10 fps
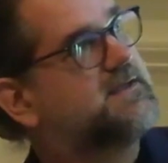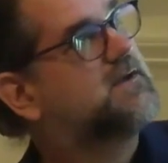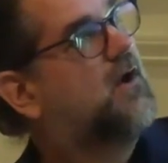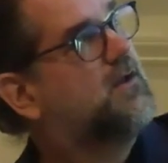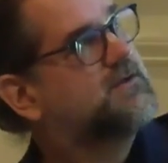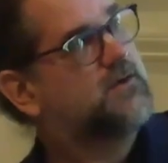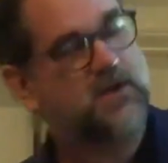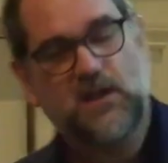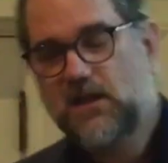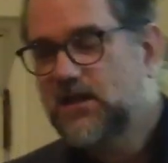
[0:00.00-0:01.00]
And also,
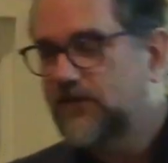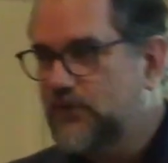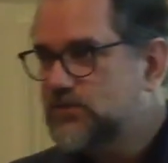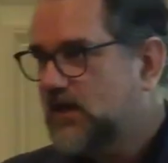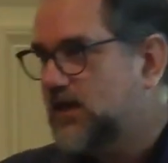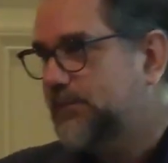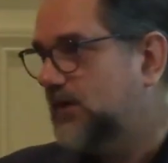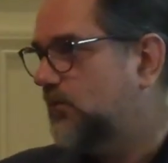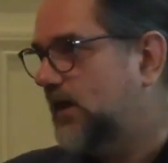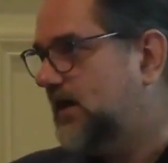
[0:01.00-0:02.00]
if you type
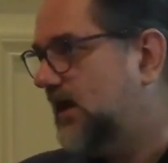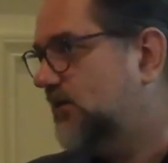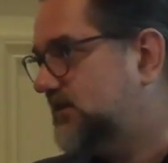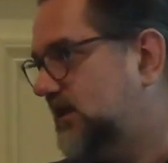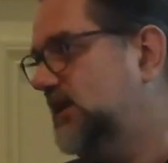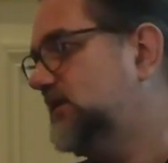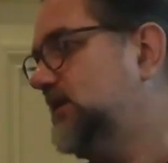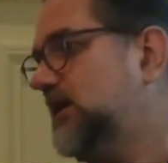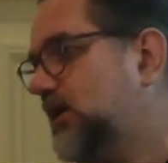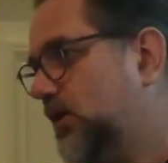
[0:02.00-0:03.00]
in right now,
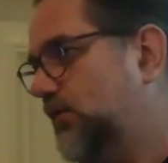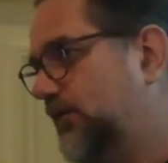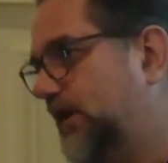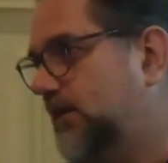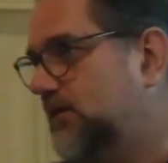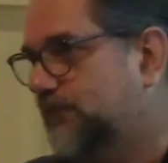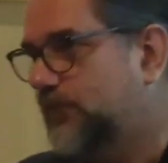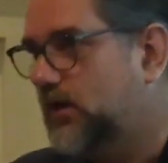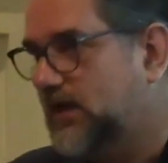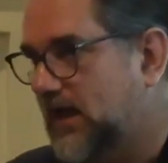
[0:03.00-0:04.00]
CDC COVID
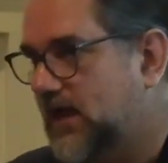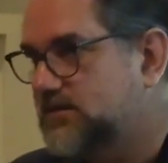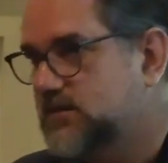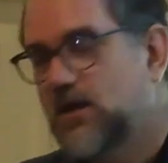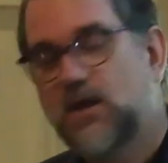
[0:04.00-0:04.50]
forecast,